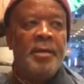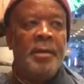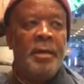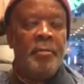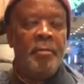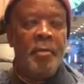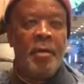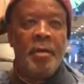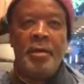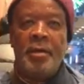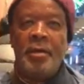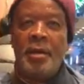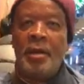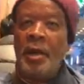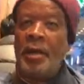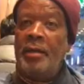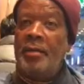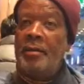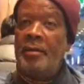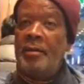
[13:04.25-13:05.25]
he wanted to
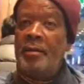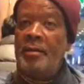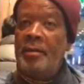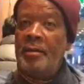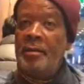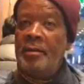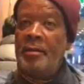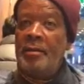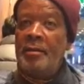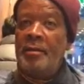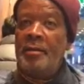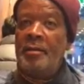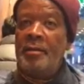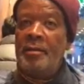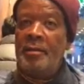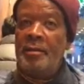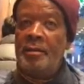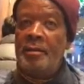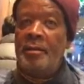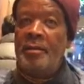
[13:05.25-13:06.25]
get.
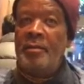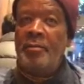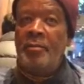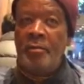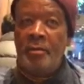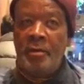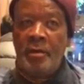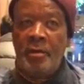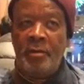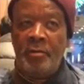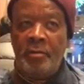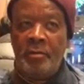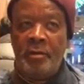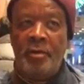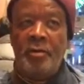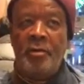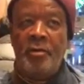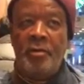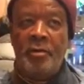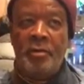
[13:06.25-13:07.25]
He told us.
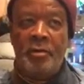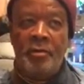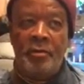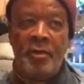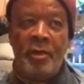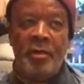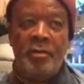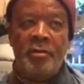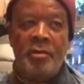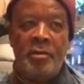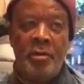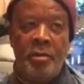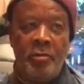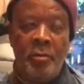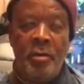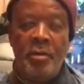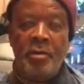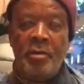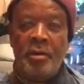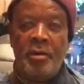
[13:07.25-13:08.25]
He said he
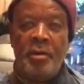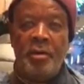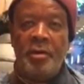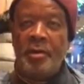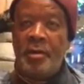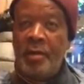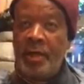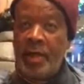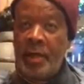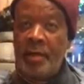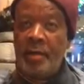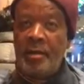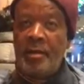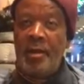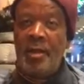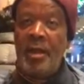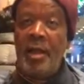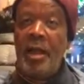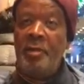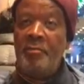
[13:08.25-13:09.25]
wanted her to get
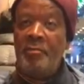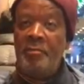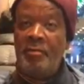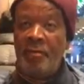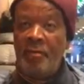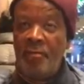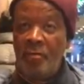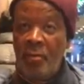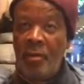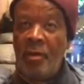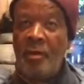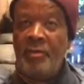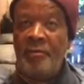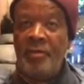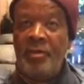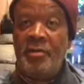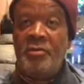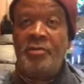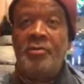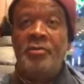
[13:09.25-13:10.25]
the names of all
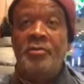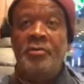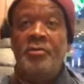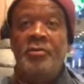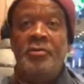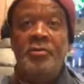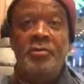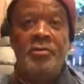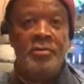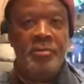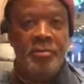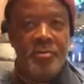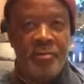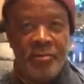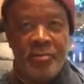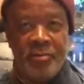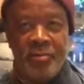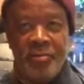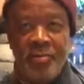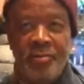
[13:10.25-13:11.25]
of us who
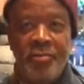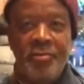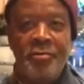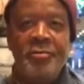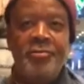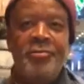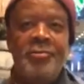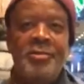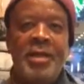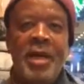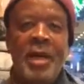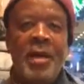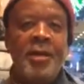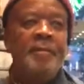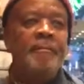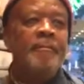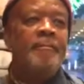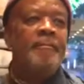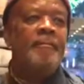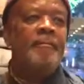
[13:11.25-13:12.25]

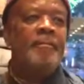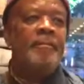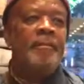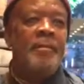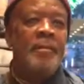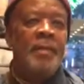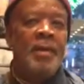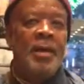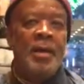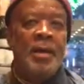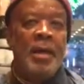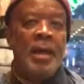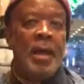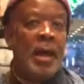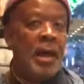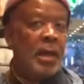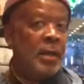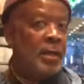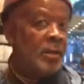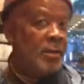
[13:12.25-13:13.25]
sang,
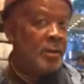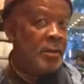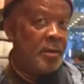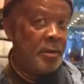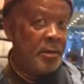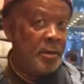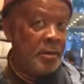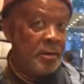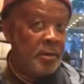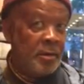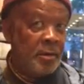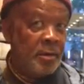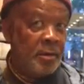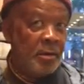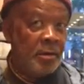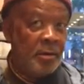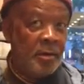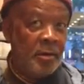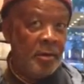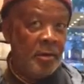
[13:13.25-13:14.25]
and
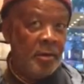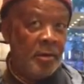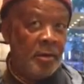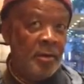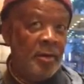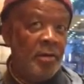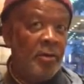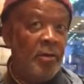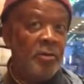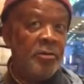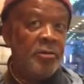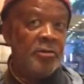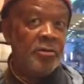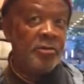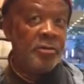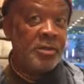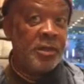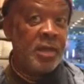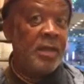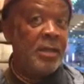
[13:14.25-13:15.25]
he
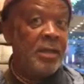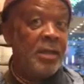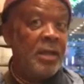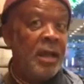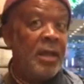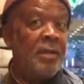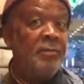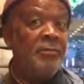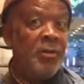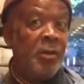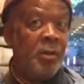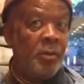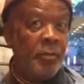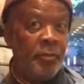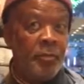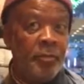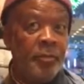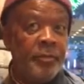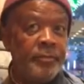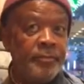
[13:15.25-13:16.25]
also sent an envelope